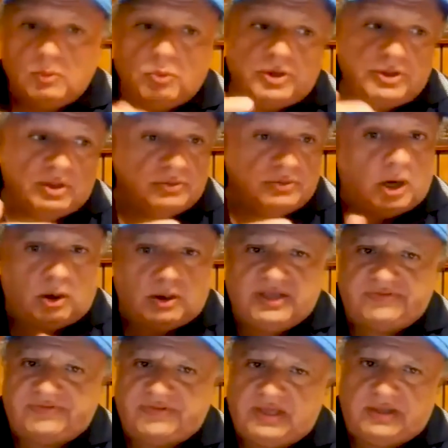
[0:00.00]
Well, no,
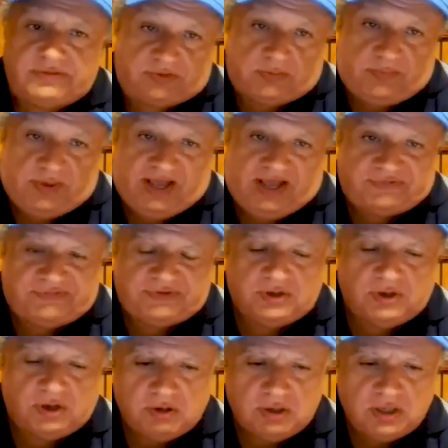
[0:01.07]
he's the
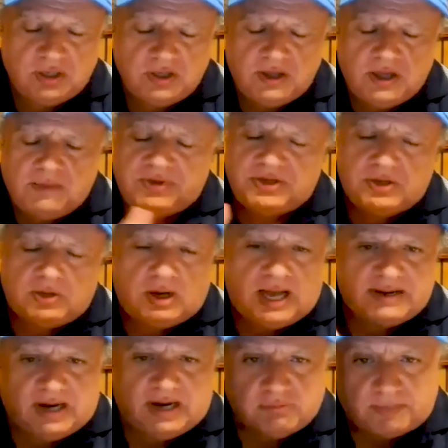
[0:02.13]
best, But,
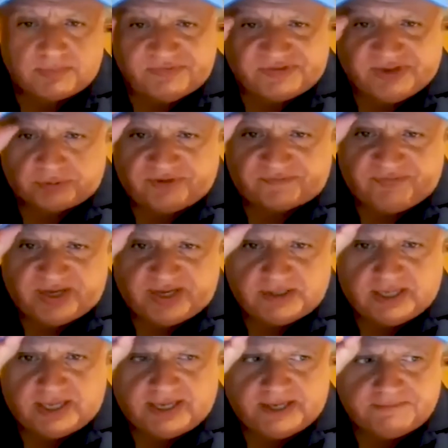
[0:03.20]
I grew up a Celtic
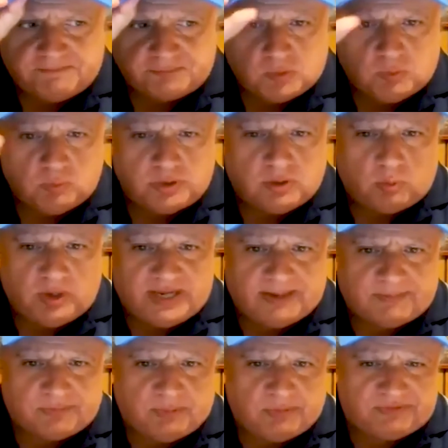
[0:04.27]
fan, and,
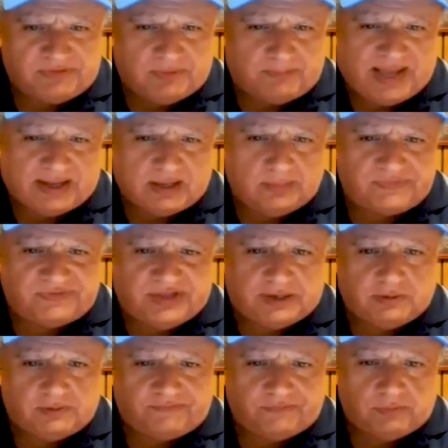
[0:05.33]
Wayne Embry was the backup
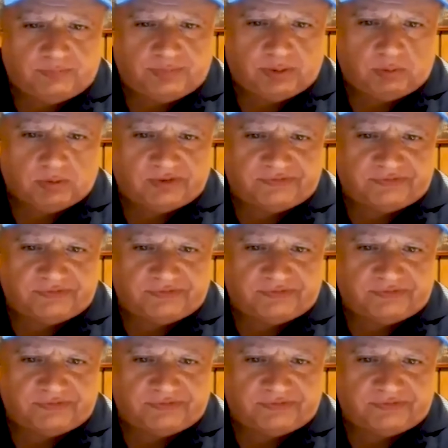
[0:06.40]
center for Bill